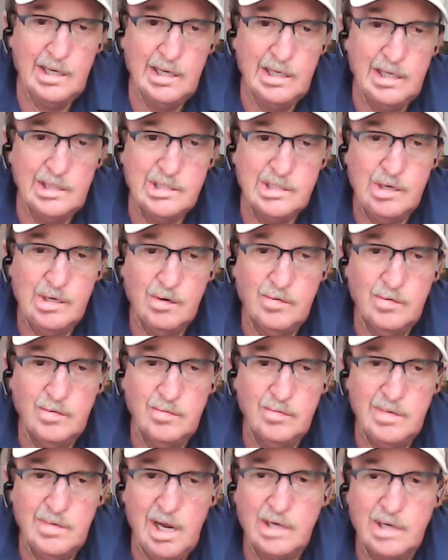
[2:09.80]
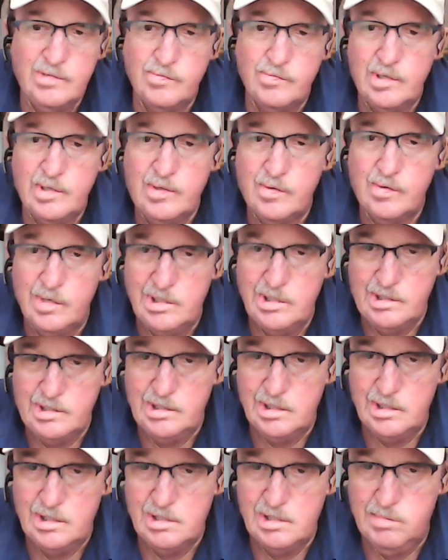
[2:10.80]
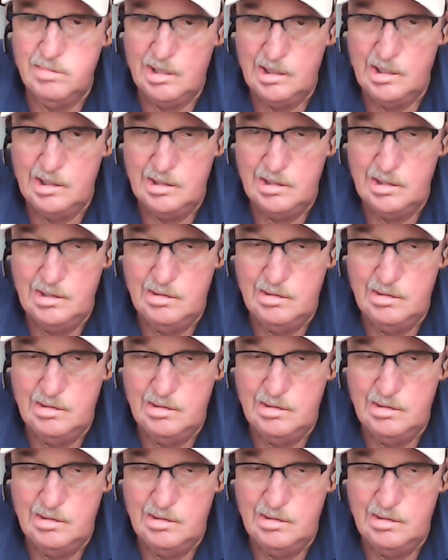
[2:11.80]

So that's what Christians believe.